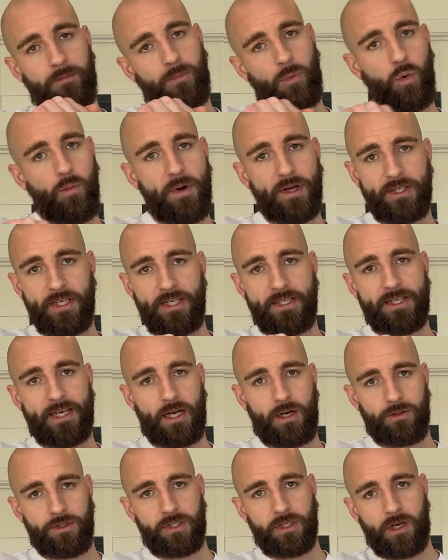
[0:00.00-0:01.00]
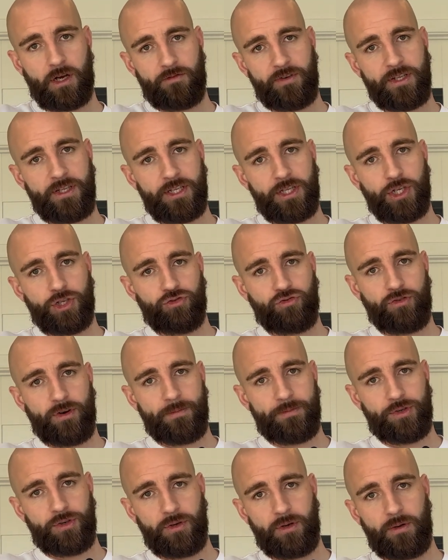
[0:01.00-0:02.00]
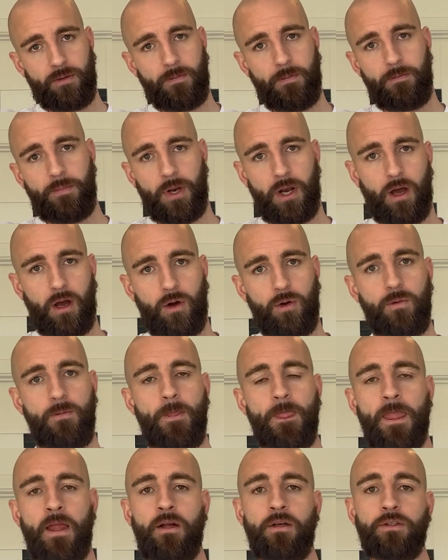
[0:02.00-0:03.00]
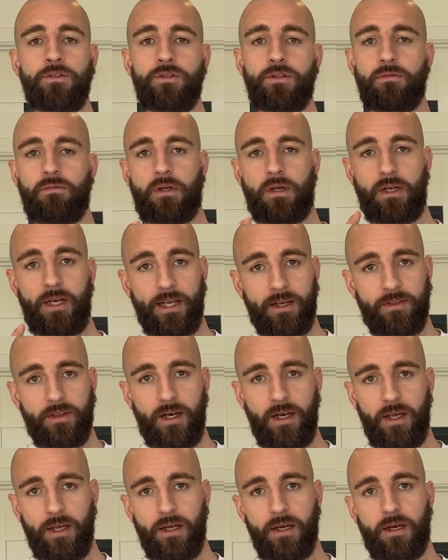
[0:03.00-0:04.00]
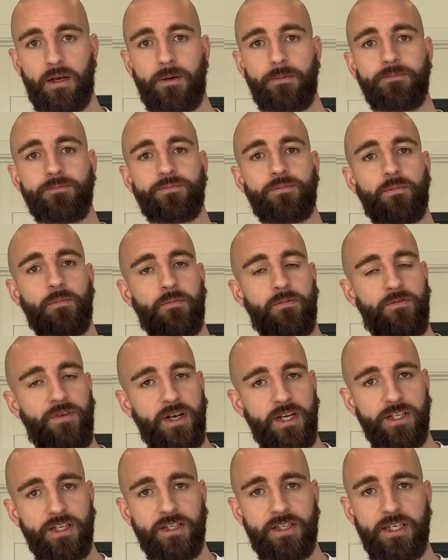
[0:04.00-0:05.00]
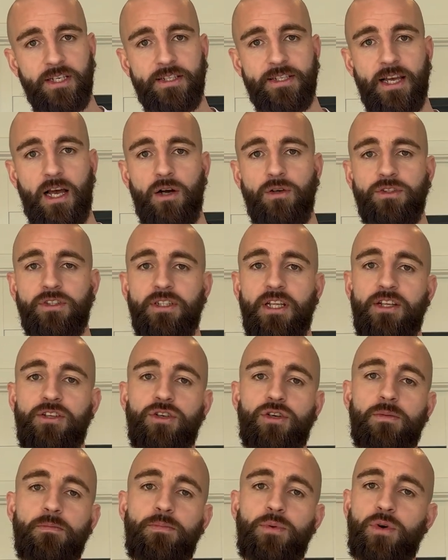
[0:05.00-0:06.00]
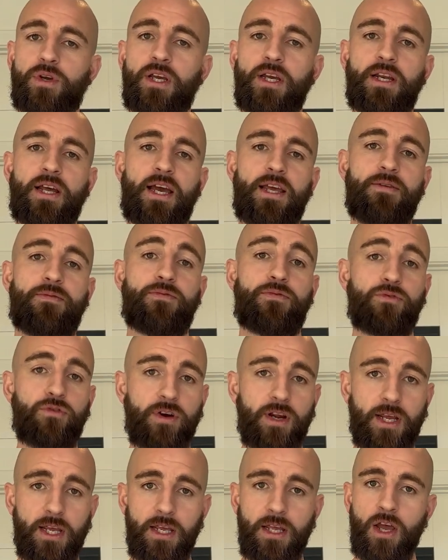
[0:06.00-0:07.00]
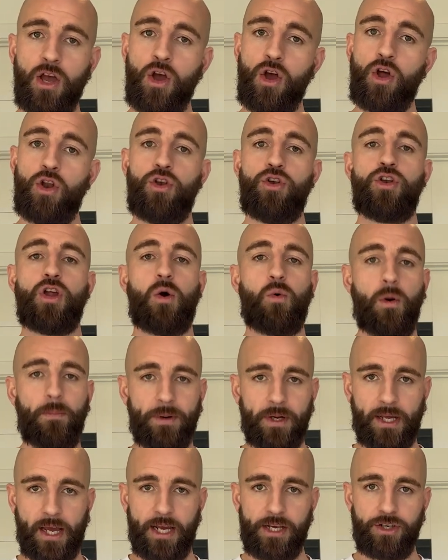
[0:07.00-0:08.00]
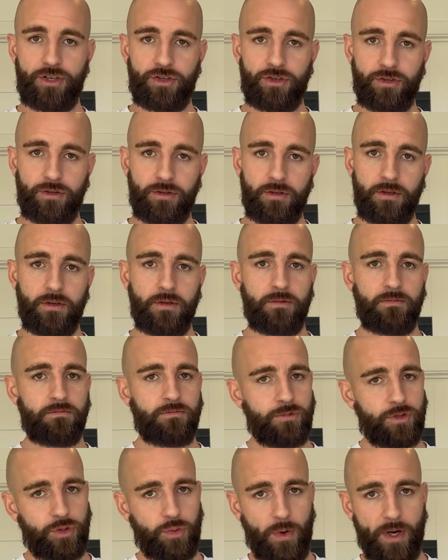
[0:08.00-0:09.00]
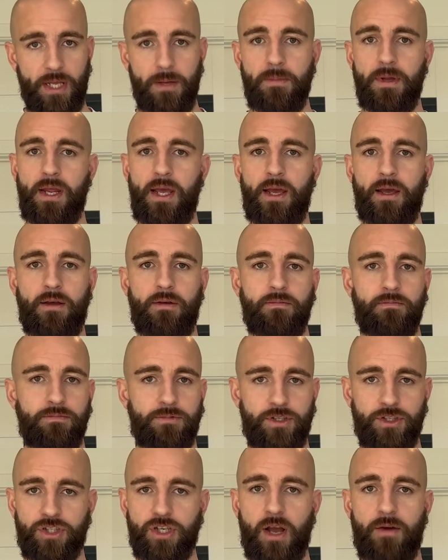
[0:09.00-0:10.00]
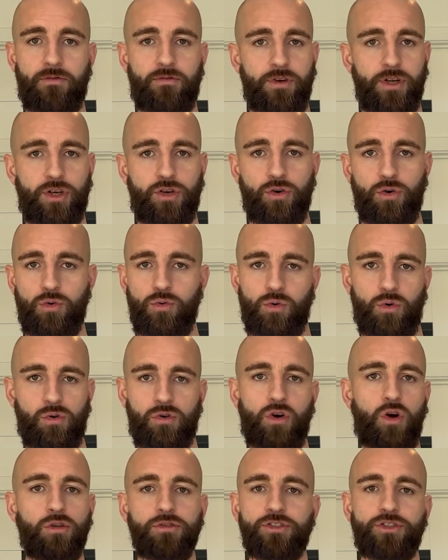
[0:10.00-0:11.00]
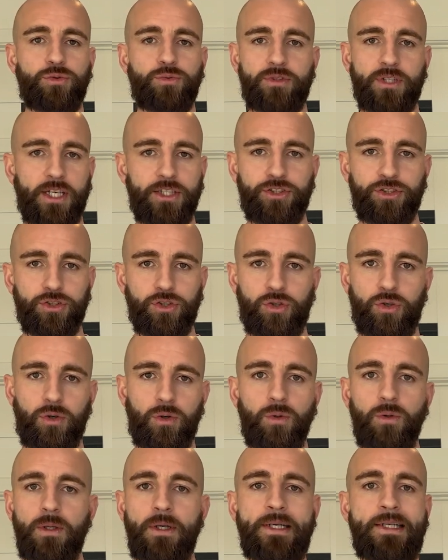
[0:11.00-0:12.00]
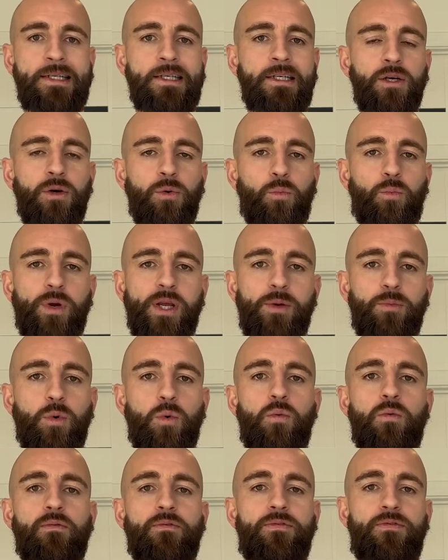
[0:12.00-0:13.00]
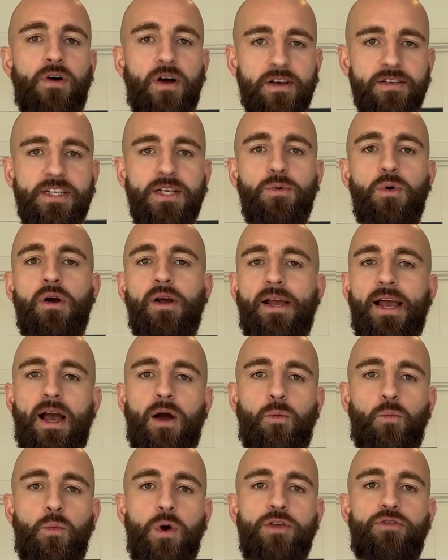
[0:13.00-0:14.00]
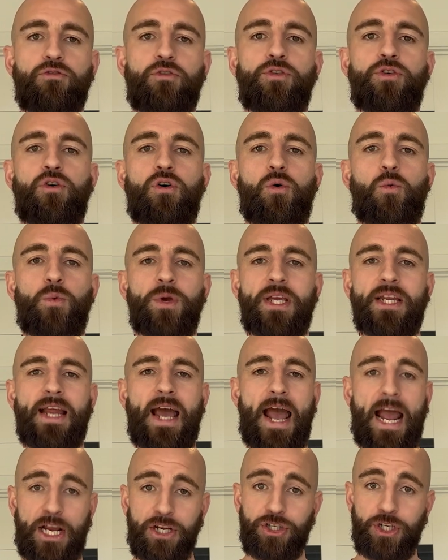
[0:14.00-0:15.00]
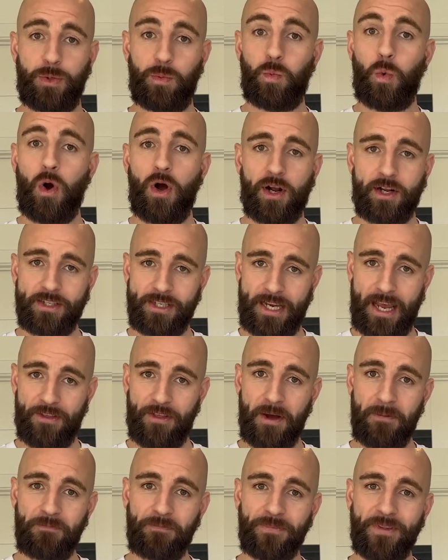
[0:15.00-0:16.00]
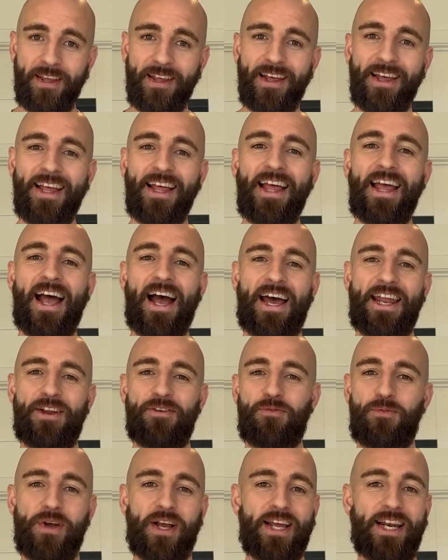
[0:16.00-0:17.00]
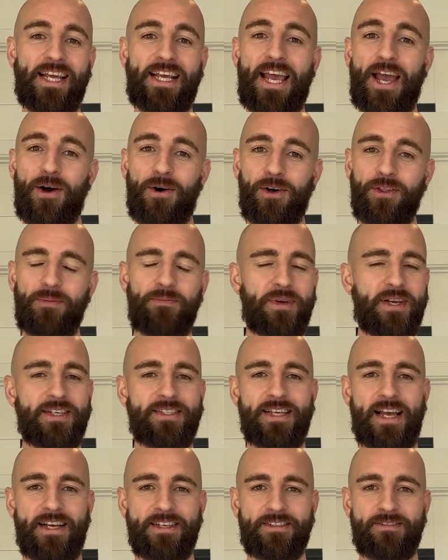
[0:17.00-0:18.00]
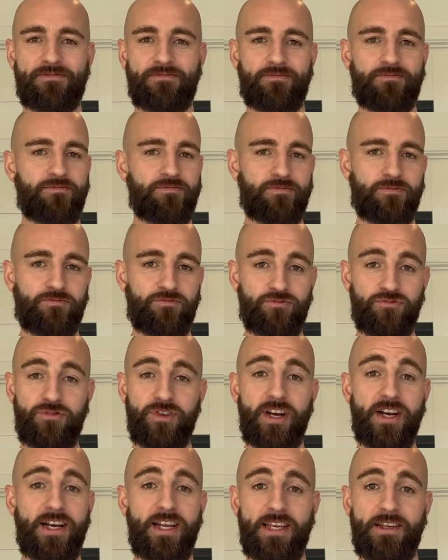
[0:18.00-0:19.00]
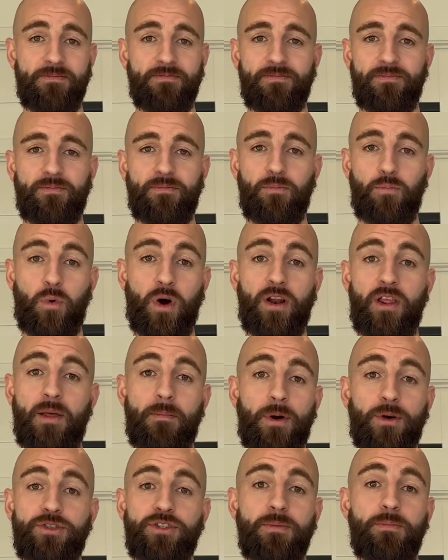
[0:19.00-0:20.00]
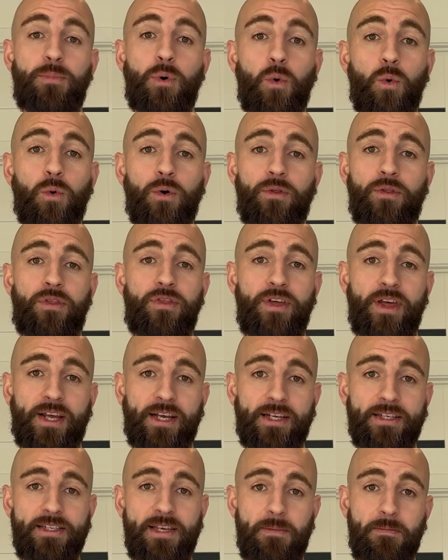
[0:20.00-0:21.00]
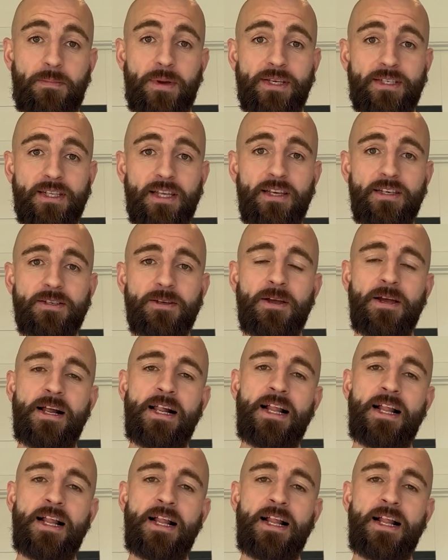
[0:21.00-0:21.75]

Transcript: all my details are in the description below. Click the link, fill in your details, and then you can book in a free, no obligation, 20-minute discovery call or consultation call. We will firstly work out whether or not we can actually work together and if we're going to get on, because that's really one of the most important things in business.